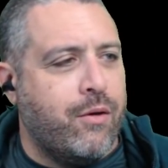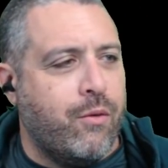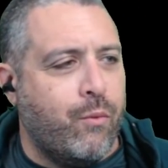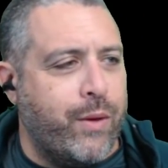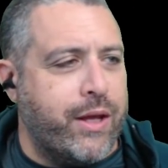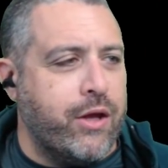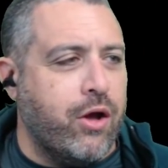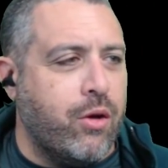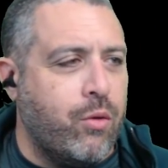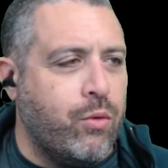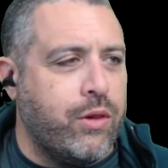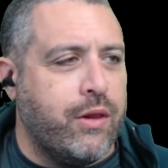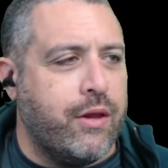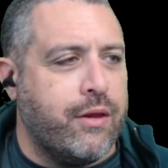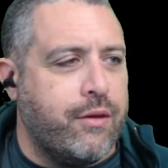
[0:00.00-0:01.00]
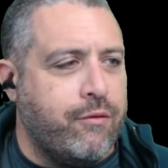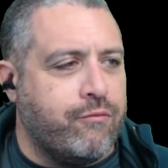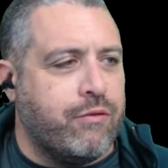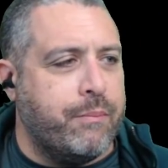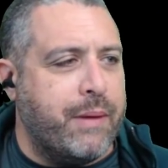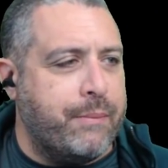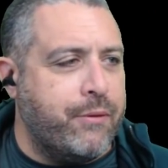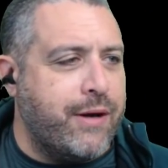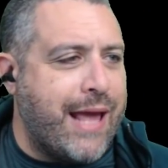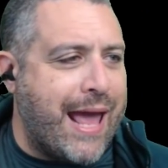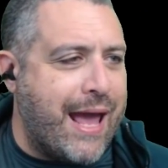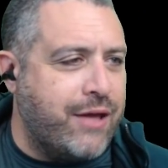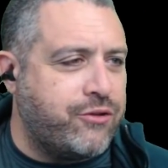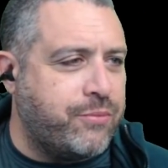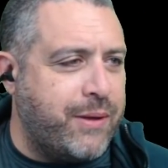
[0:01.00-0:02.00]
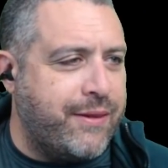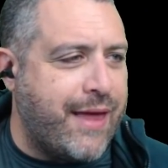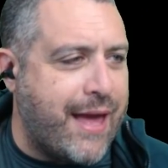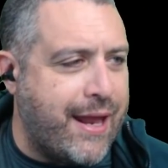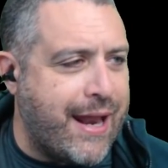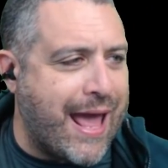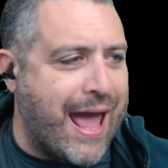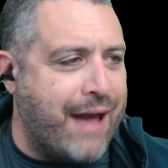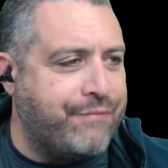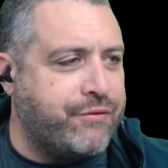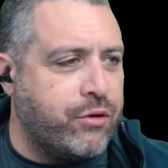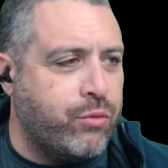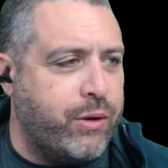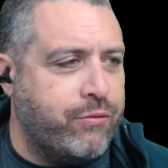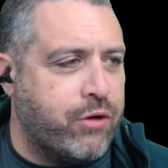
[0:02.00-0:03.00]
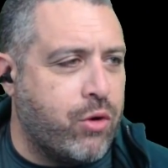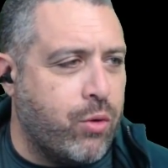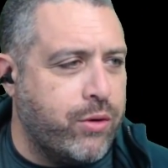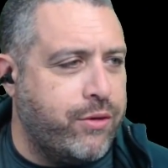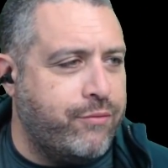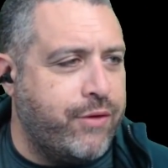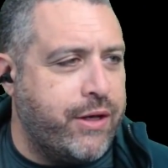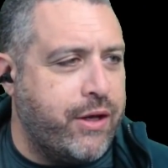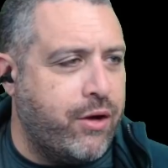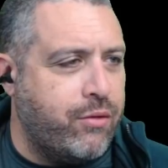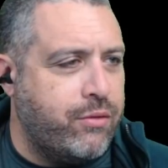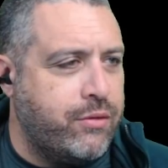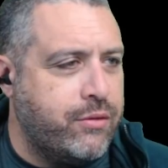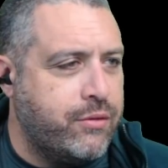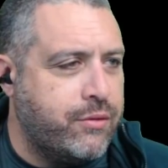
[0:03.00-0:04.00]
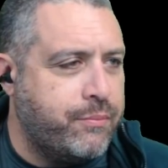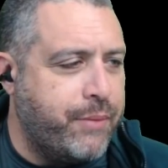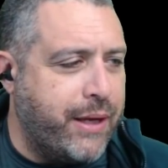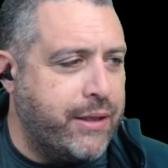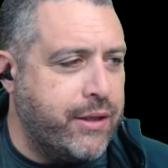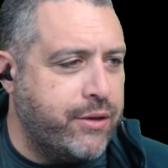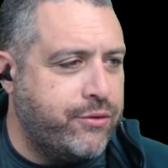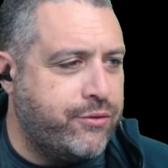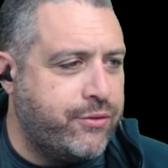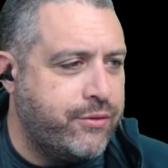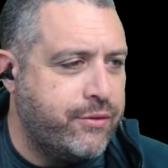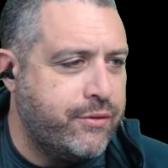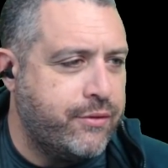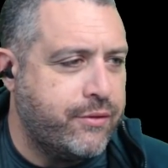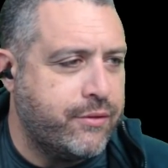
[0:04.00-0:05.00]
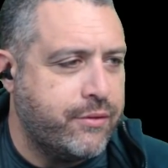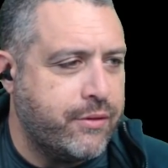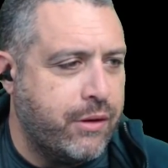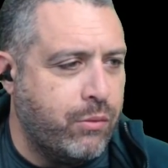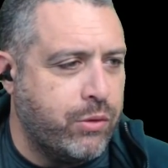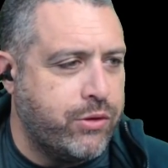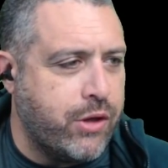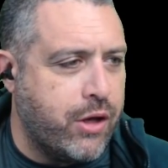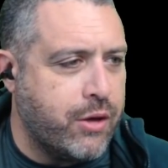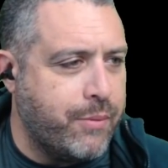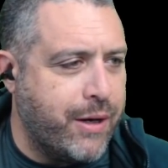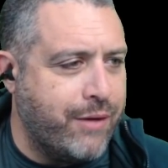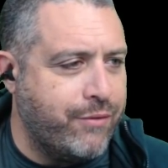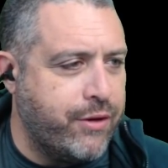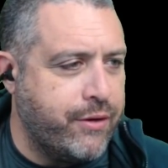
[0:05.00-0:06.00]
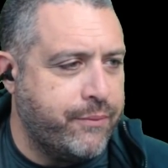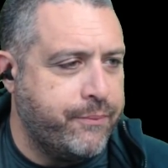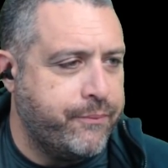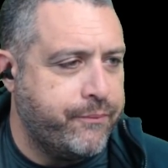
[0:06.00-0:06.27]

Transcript: We can go. Remember to ask me that after we record the video, Painless, and we'll talk about everything.